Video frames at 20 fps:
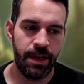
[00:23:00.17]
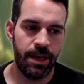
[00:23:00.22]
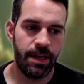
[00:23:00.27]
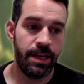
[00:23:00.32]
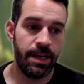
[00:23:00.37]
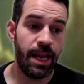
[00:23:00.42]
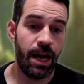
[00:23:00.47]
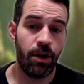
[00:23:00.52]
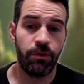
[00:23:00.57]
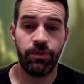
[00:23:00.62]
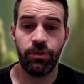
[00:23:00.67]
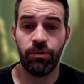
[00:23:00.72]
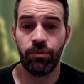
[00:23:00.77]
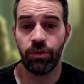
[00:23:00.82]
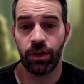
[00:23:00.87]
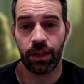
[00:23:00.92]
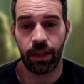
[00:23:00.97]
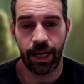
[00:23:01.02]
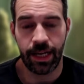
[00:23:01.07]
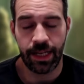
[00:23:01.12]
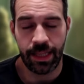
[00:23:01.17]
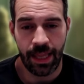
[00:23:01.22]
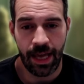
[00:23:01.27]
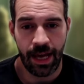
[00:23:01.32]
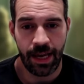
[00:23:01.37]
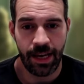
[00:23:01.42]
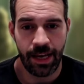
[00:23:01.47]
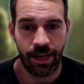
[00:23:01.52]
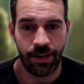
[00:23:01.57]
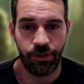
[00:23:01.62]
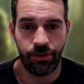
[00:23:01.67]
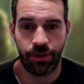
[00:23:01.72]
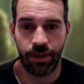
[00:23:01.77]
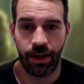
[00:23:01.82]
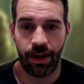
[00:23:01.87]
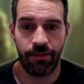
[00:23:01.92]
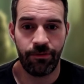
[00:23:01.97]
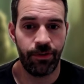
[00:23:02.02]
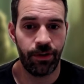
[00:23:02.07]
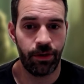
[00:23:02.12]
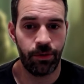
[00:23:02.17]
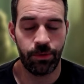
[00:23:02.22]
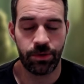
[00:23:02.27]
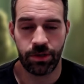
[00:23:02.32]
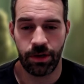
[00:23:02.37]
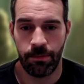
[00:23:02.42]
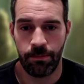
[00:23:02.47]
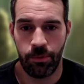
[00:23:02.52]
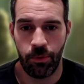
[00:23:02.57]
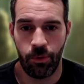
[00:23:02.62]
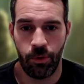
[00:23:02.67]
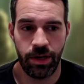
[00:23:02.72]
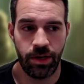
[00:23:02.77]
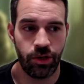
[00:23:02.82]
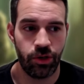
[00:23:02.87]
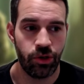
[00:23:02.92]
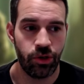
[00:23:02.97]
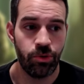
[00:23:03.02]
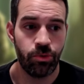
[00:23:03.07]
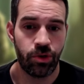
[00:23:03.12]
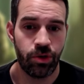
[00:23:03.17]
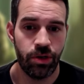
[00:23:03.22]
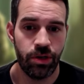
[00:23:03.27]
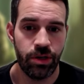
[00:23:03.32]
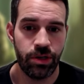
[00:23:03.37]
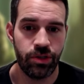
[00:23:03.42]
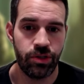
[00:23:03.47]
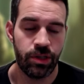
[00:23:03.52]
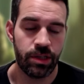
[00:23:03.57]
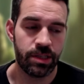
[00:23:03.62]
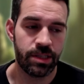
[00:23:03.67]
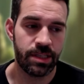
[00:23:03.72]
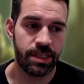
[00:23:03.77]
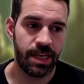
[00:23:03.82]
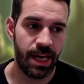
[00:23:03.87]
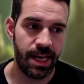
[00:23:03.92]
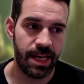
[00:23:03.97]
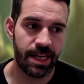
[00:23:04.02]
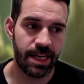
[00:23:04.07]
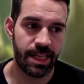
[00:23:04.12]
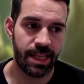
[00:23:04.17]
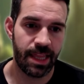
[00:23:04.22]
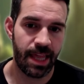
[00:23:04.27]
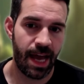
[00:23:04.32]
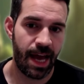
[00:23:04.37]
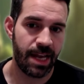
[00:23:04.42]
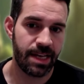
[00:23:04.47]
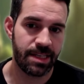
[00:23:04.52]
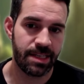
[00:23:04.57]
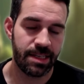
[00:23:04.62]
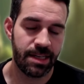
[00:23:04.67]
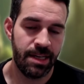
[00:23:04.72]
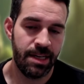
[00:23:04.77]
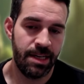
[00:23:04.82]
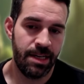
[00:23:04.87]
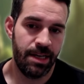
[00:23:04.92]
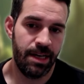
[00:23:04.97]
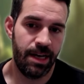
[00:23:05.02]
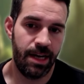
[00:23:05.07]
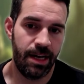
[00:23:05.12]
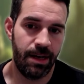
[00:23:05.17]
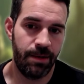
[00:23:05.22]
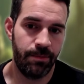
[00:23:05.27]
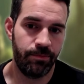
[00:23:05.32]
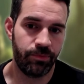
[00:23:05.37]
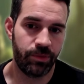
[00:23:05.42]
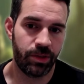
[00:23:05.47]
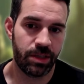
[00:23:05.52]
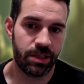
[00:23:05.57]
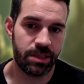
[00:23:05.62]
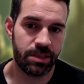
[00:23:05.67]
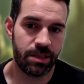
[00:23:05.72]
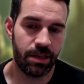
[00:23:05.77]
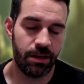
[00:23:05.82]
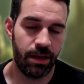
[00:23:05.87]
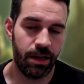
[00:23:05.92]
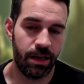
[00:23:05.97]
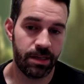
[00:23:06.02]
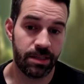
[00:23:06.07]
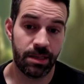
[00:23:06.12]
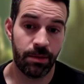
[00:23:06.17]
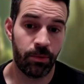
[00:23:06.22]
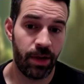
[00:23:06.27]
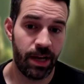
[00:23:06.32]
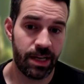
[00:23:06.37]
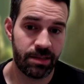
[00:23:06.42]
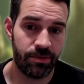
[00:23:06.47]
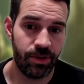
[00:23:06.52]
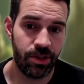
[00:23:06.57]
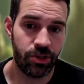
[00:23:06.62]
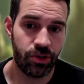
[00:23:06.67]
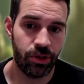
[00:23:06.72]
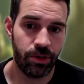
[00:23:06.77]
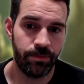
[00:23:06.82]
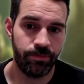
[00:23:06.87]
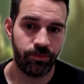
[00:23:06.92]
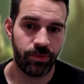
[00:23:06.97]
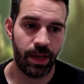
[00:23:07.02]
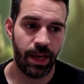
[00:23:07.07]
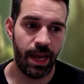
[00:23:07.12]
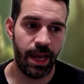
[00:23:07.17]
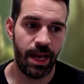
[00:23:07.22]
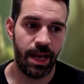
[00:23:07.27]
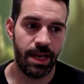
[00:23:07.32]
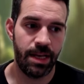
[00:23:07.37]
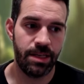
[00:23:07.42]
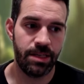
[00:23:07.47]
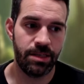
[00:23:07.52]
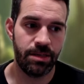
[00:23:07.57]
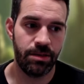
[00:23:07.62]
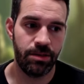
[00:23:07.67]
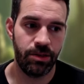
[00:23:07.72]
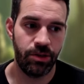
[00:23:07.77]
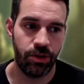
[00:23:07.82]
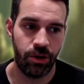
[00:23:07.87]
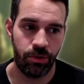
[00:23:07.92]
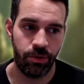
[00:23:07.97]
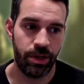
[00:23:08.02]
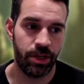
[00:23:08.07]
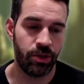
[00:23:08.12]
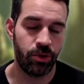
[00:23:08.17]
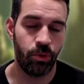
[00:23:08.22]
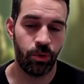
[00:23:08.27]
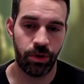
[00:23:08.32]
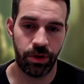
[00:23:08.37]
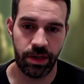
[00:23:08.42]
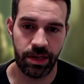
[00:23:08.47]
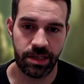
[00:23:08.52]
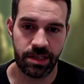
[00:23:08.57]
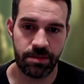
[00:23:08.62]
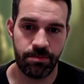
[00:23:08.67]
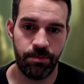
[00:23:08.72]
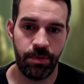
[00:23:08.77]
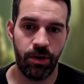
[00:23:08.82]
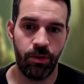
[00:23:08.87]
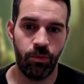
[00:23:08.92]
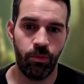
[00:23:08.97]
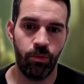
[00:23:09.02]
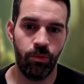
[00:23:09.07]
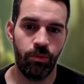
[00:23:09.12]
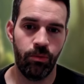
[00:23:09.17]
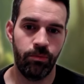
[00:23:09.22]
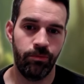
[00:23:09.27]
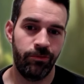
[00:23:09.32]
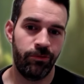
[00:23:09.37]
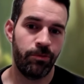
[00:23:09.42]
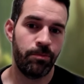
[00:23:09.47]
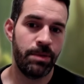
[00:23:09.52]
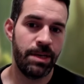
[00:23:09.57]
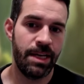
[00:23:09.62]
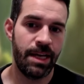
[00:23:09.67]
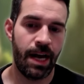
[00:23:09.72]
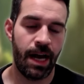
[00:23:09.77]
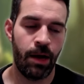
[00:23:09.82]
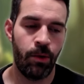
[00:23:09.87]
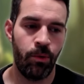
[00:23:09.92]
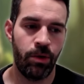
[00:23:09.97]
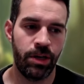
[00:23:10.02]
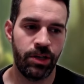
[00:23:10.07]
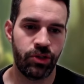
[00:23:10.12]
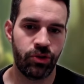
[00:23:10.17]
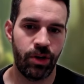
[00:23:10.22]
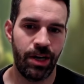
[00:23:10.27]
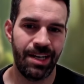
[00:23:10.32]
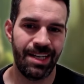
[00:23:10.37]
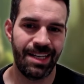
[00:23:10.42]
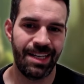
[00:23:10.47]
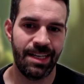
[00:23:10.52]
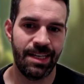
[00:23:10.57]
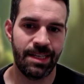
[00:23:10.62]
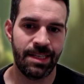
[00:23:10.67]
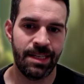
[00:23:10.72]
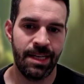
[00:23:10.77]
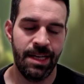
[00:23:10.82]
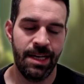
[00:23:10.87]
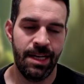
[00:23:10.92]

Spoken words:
Now, if you really liked that and you thought Fairy was on point, you could just take that subclass feature and ignore this. But for me, I want to try to get